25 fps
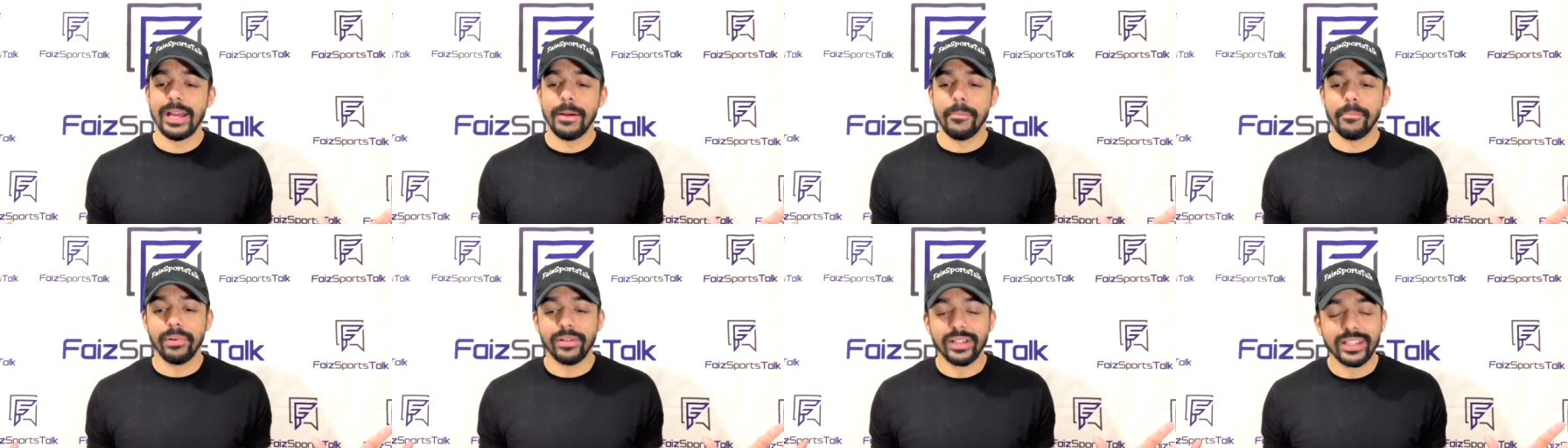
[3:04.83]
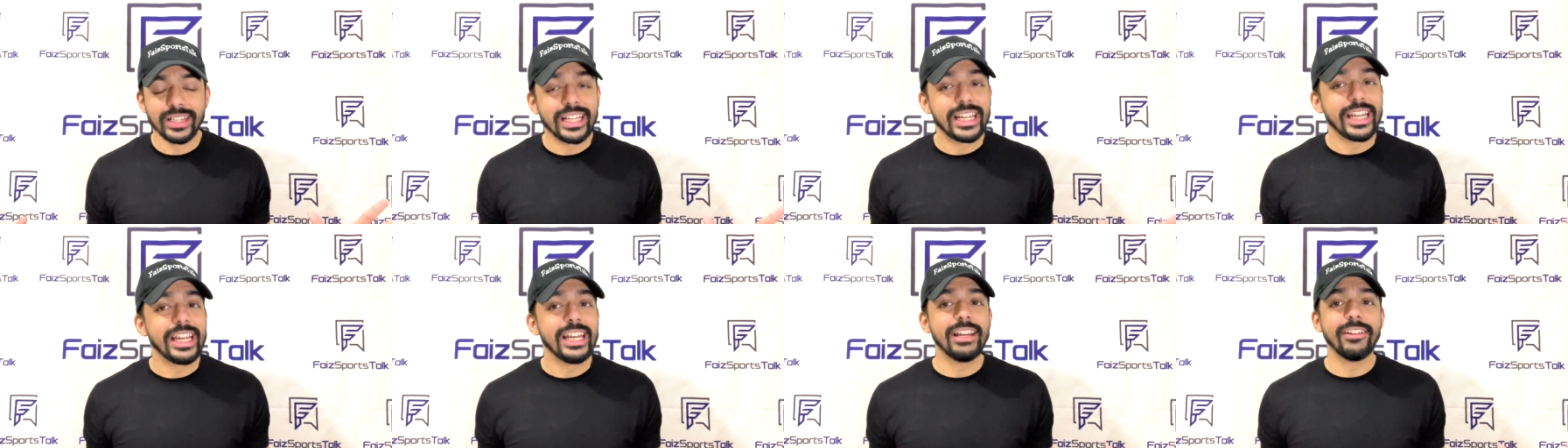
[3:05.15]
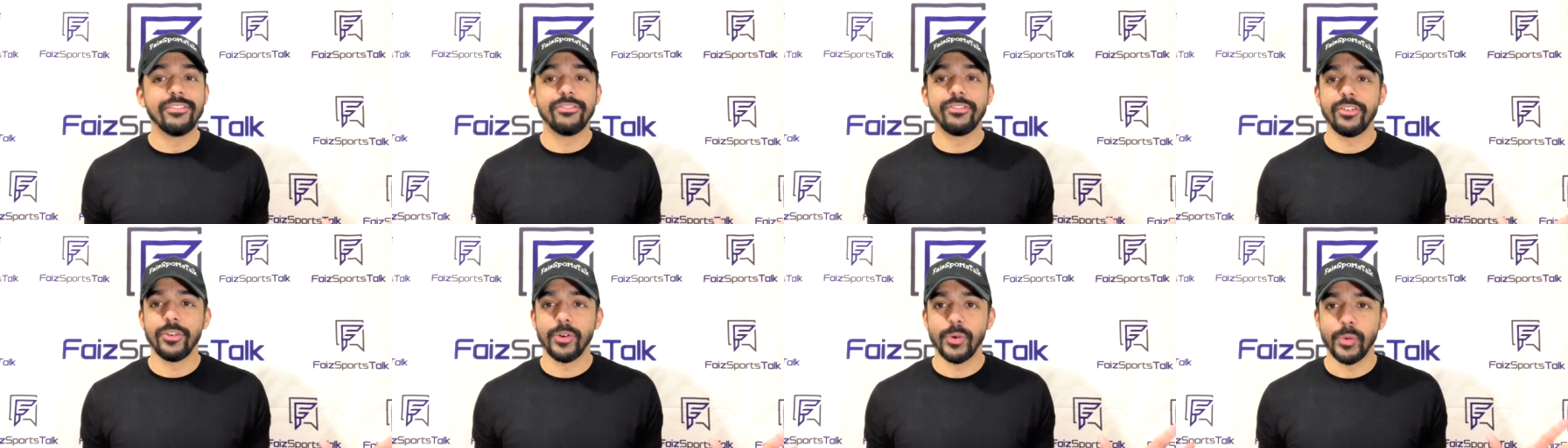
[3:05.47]

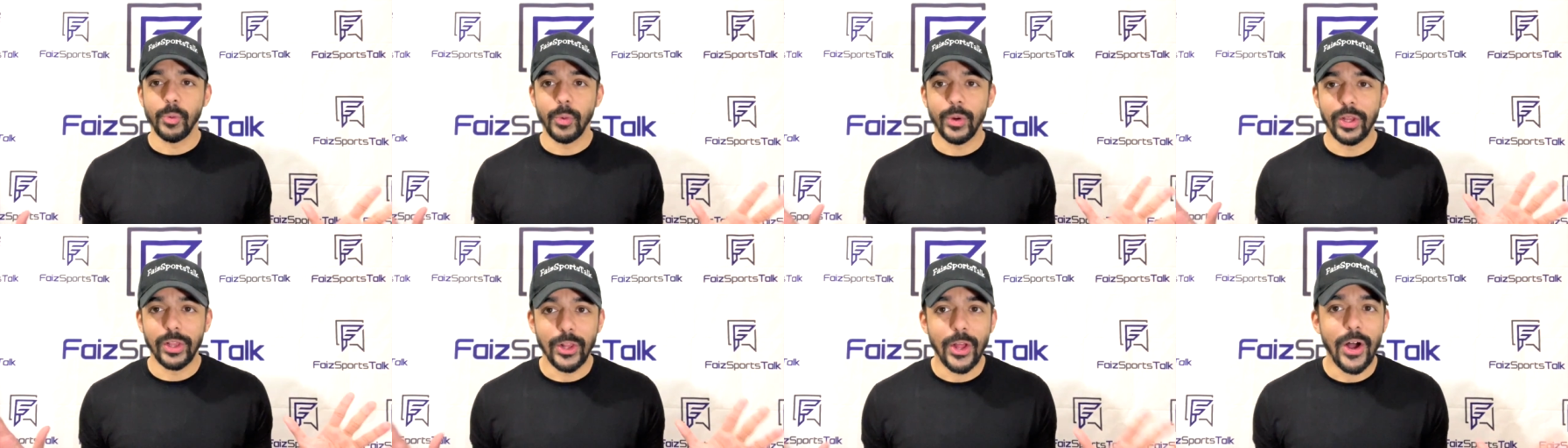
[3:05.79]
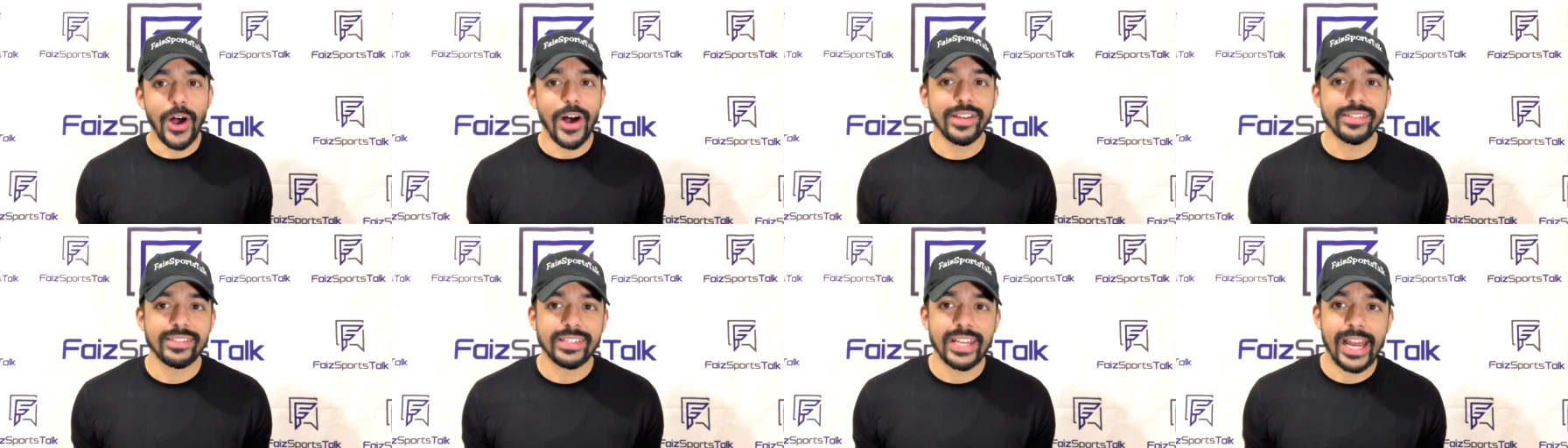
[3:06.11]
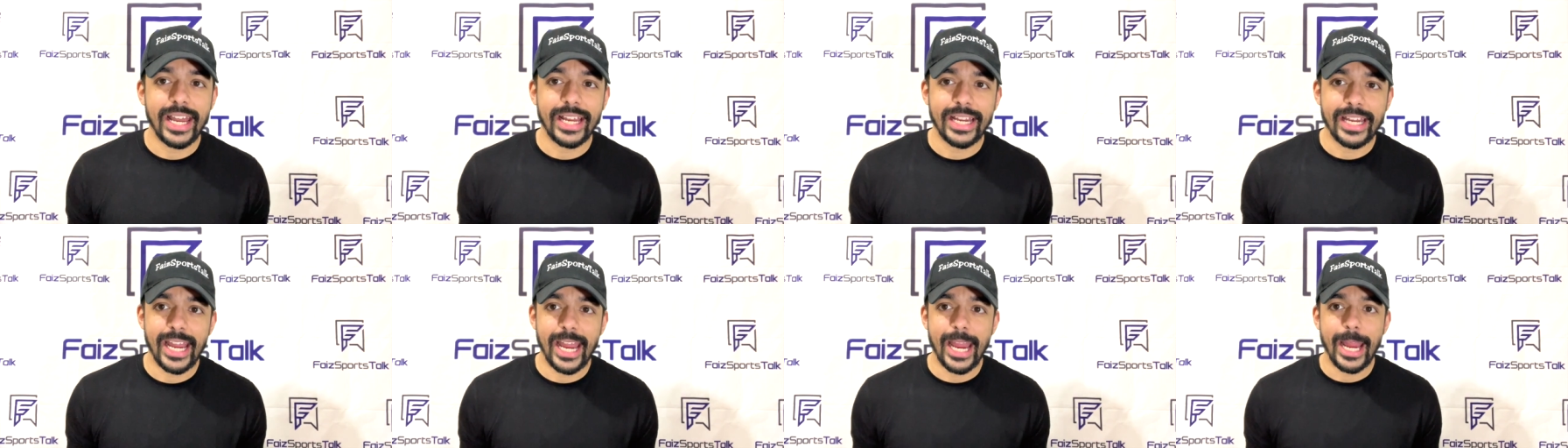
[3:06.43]
believe we lost
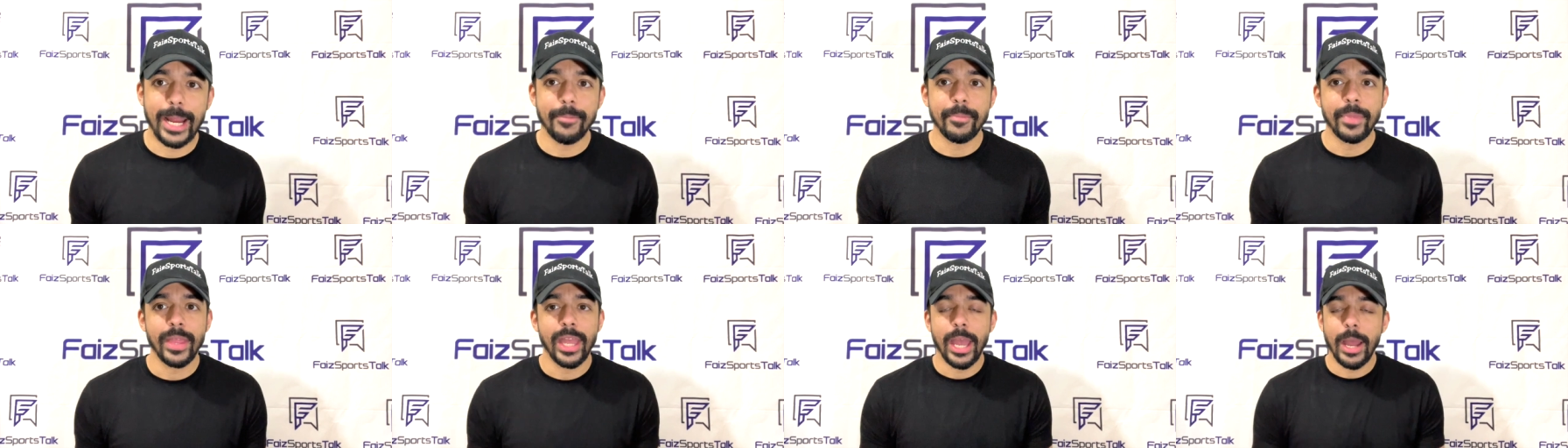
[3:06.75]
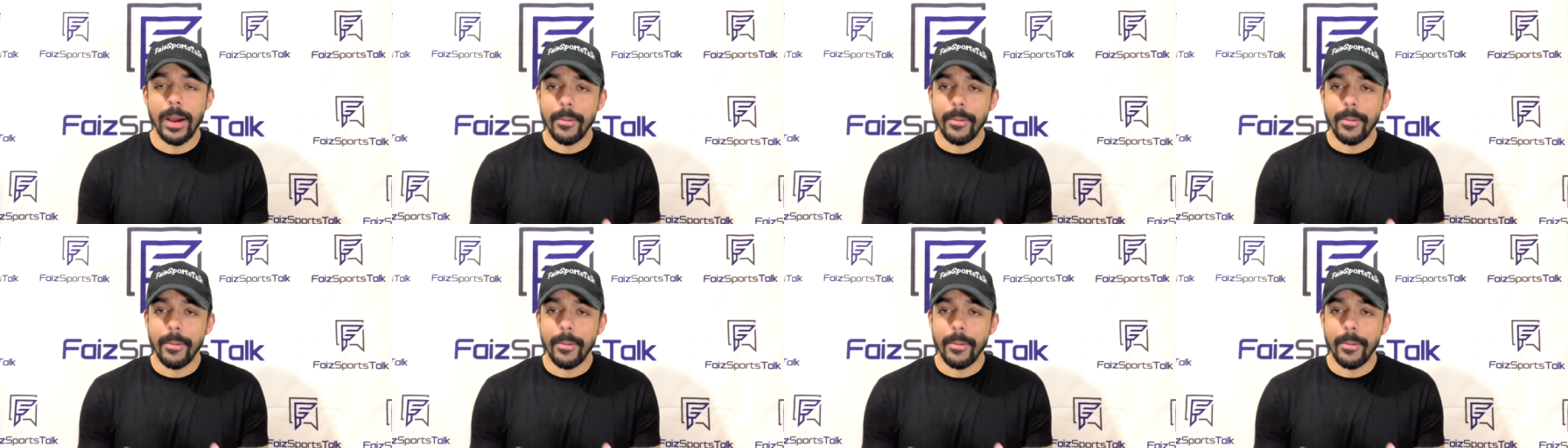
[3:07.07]
that game,